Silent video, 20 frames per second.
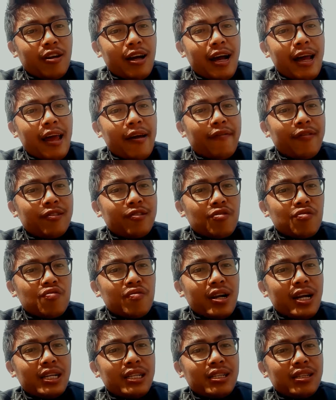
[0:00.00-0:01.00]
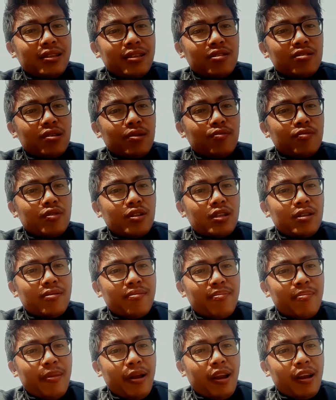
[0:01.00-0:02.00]
I have also tried this software
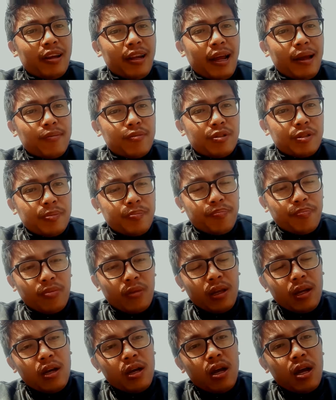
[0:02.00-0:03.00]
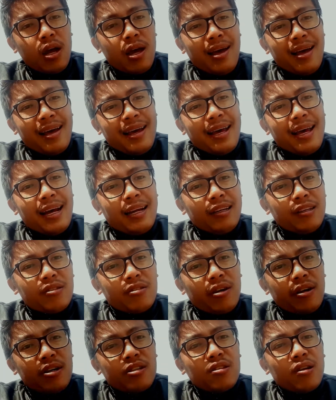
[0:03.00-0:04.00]
many times. And
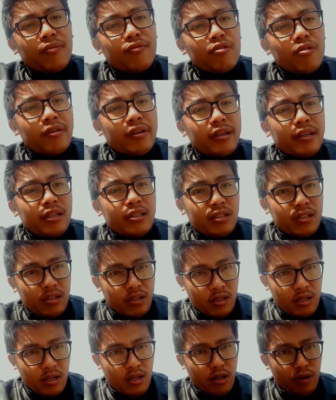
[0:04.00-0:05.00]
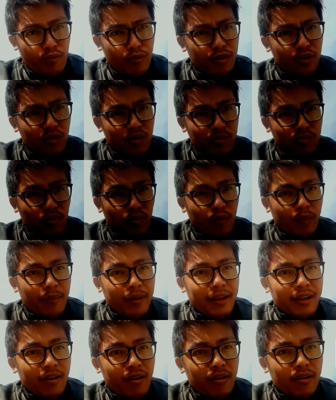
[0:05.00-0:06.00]
third software is Windows Movie
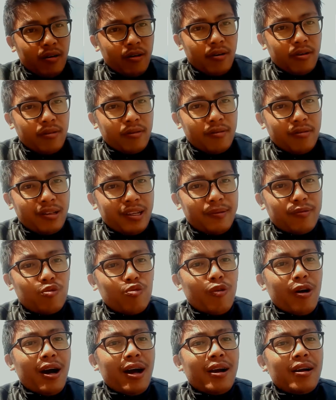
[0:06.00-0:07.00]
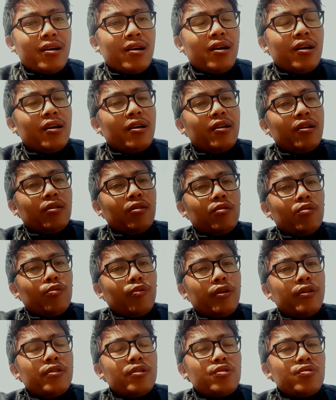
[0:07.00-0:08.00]
Maker. If you are a
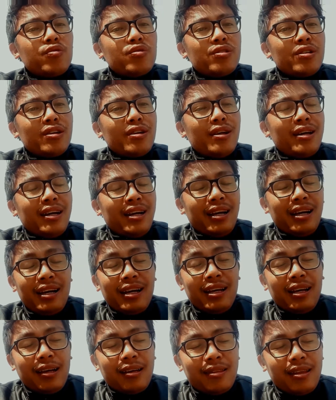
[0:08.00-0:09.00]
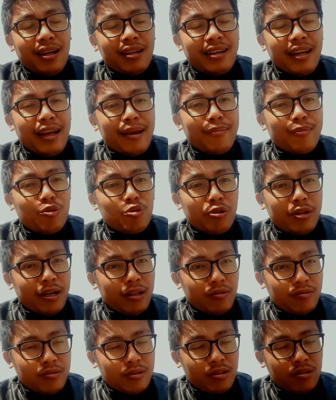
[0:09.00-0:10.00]
Windows user, in that time you can
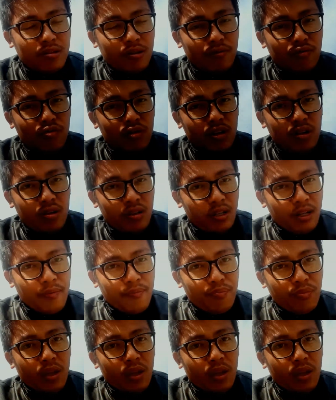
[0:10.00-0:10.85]
use this software. Okay,